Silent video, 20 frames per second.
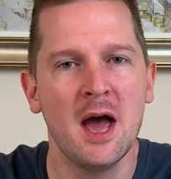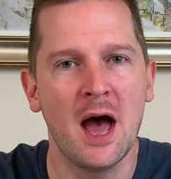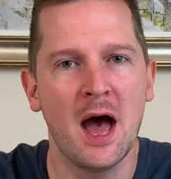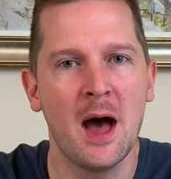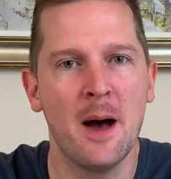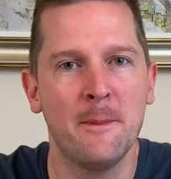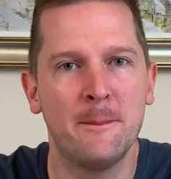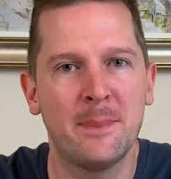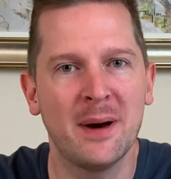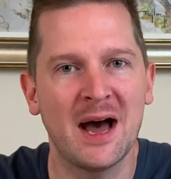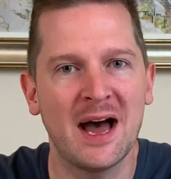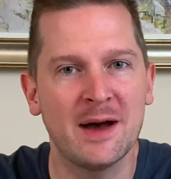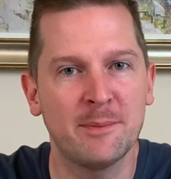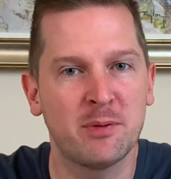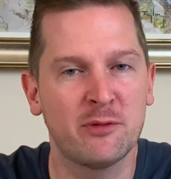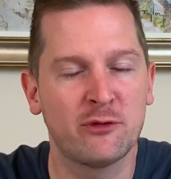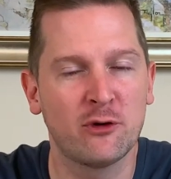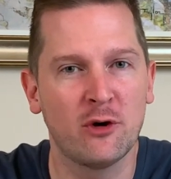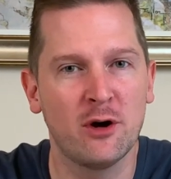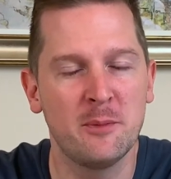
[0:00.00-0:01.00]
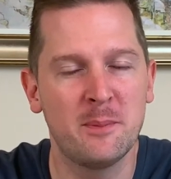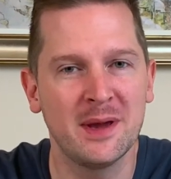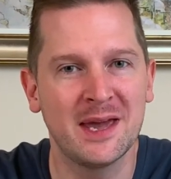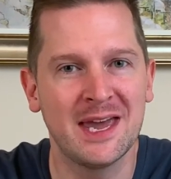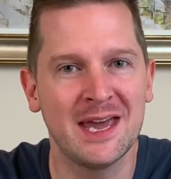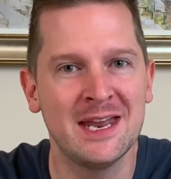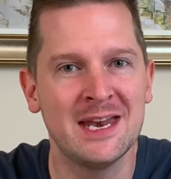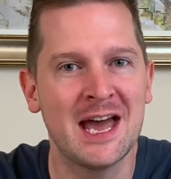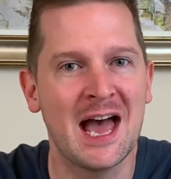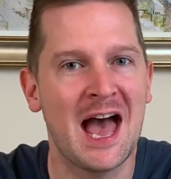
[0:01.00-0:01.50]
But before I
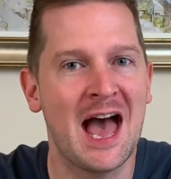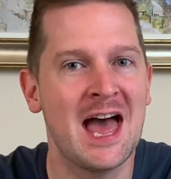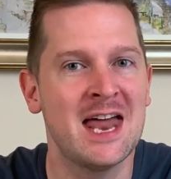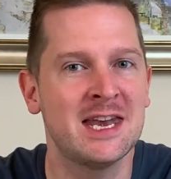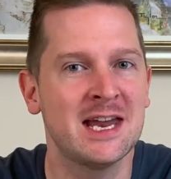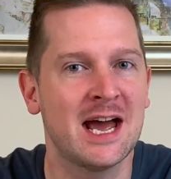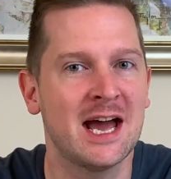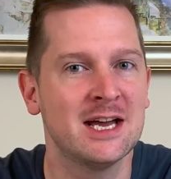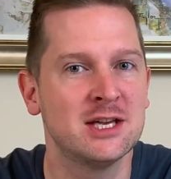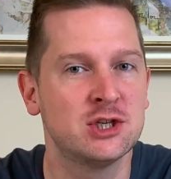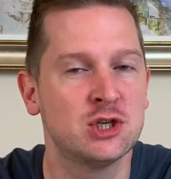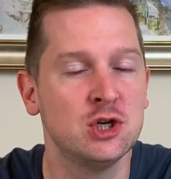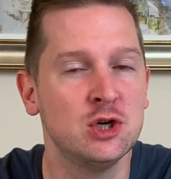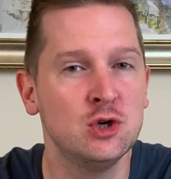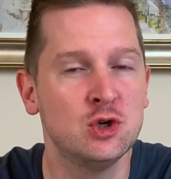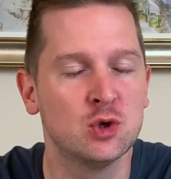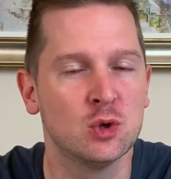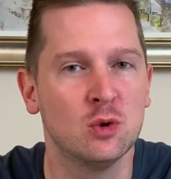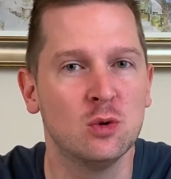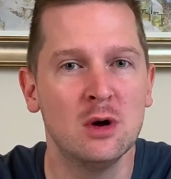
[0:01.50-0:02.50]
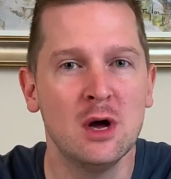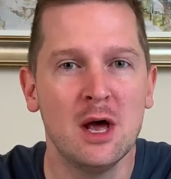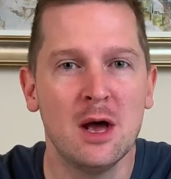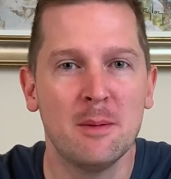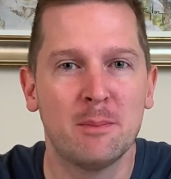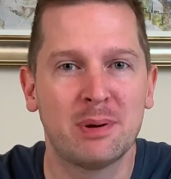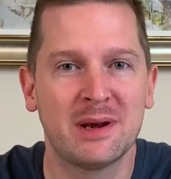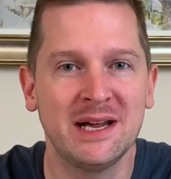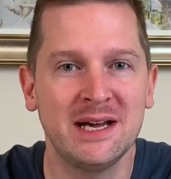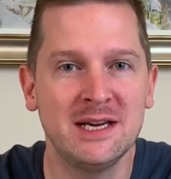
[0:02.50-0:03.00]
begin, and as usual,
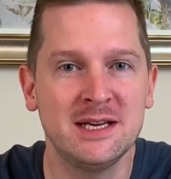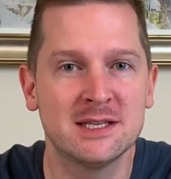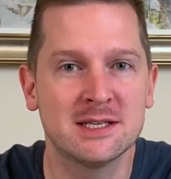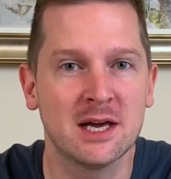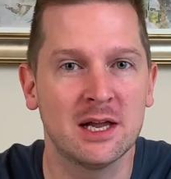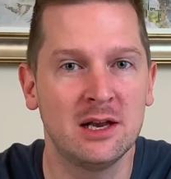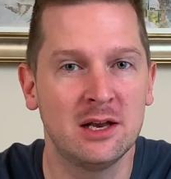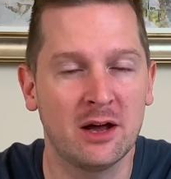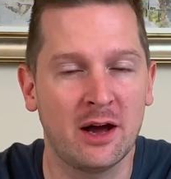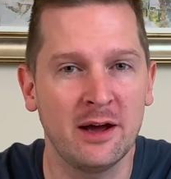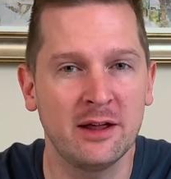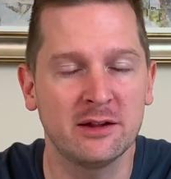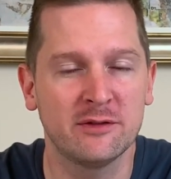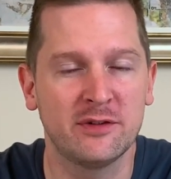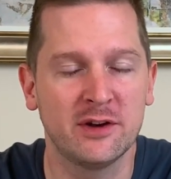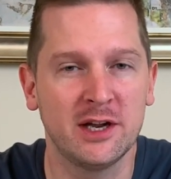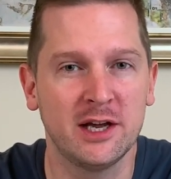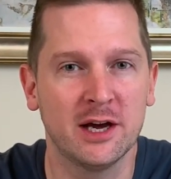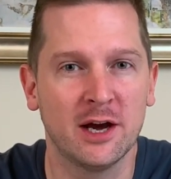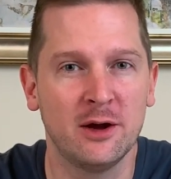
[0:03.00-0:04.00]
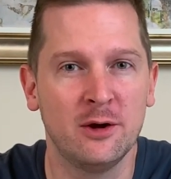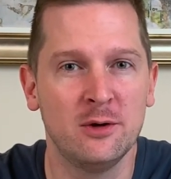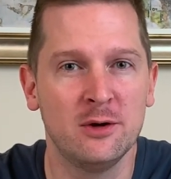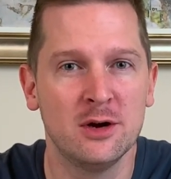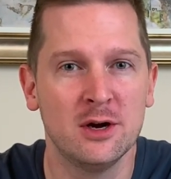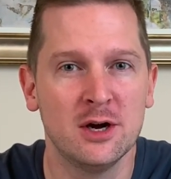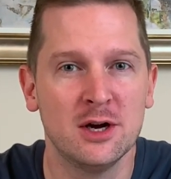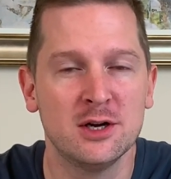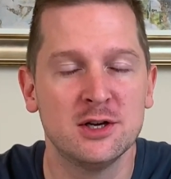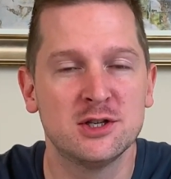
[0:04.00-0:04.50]
please like the video,
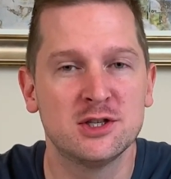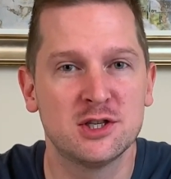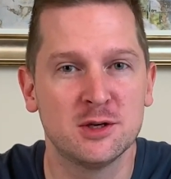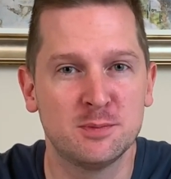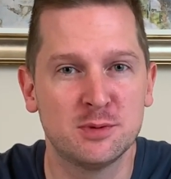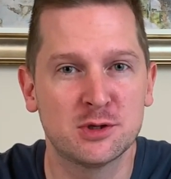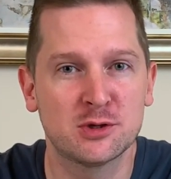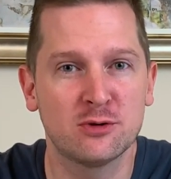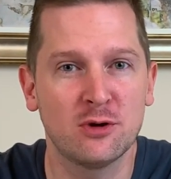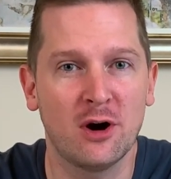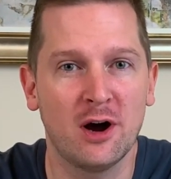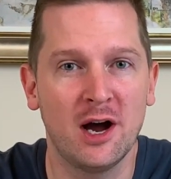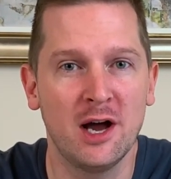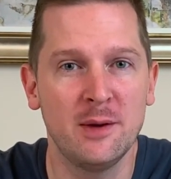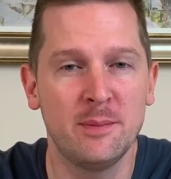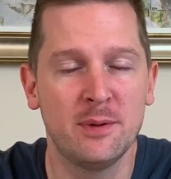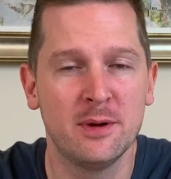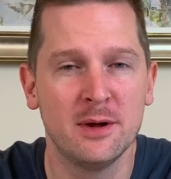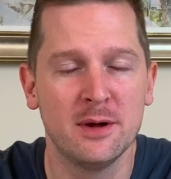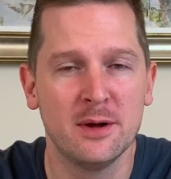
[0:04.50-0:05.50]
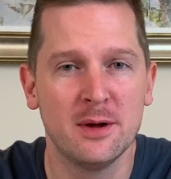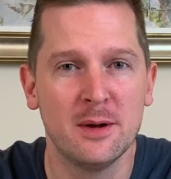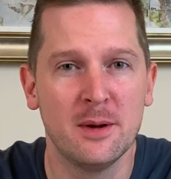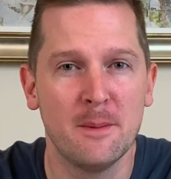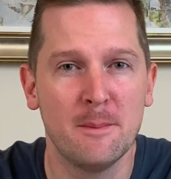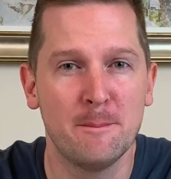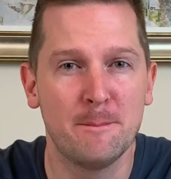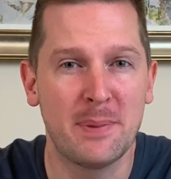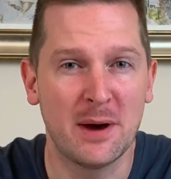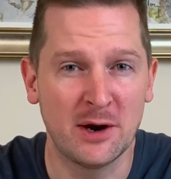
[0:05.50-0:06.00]
subscribe,
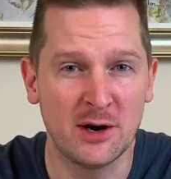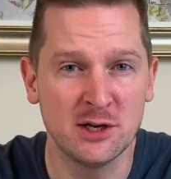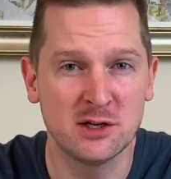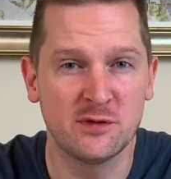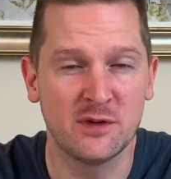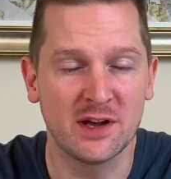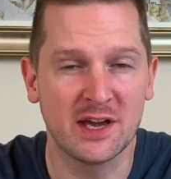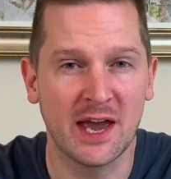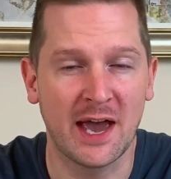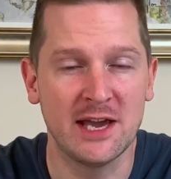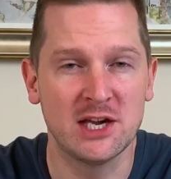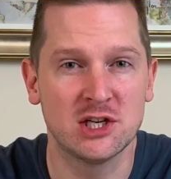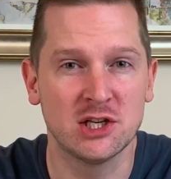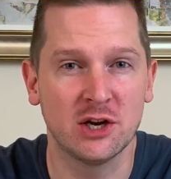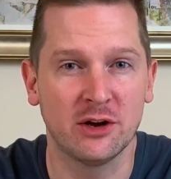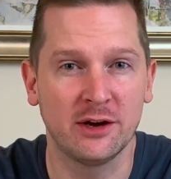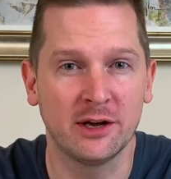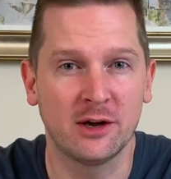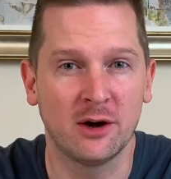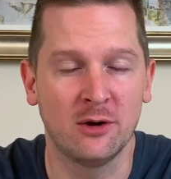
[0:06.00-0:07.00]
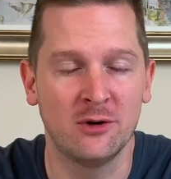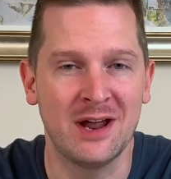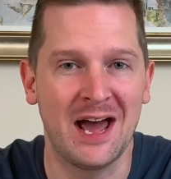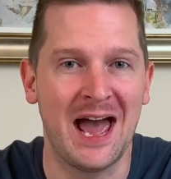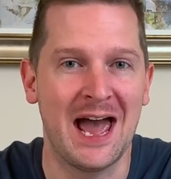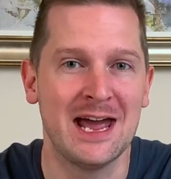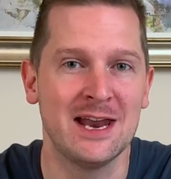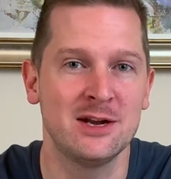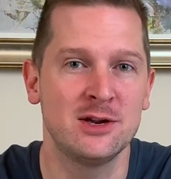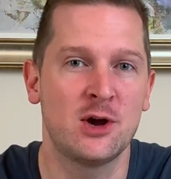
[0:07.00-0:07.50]
bell notification icon
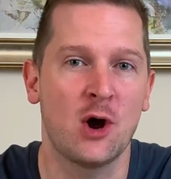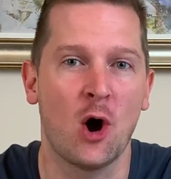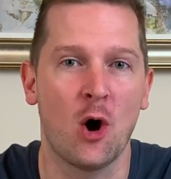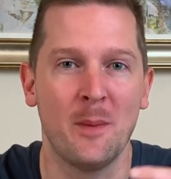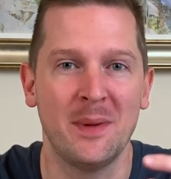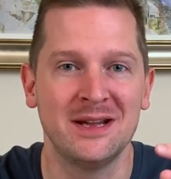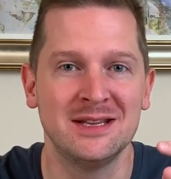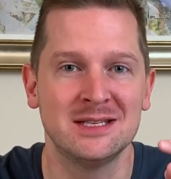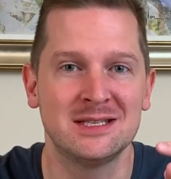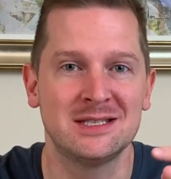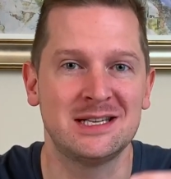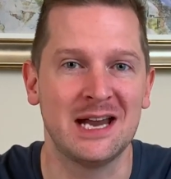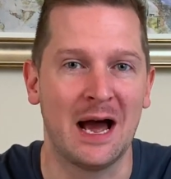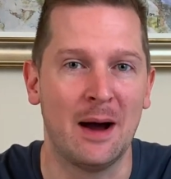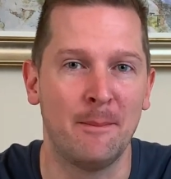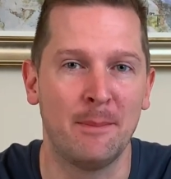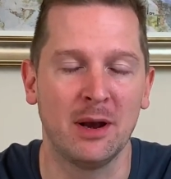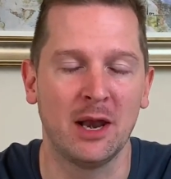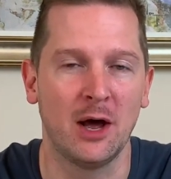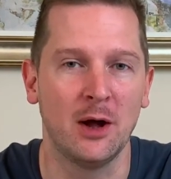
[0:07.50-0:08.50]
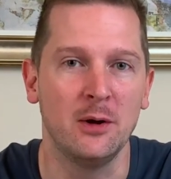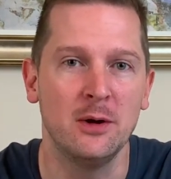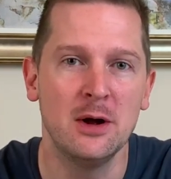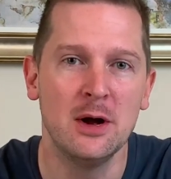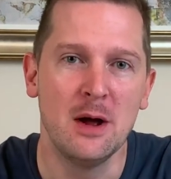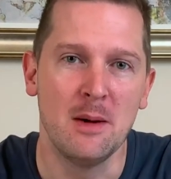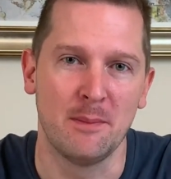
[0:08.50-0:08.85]
and comments down below.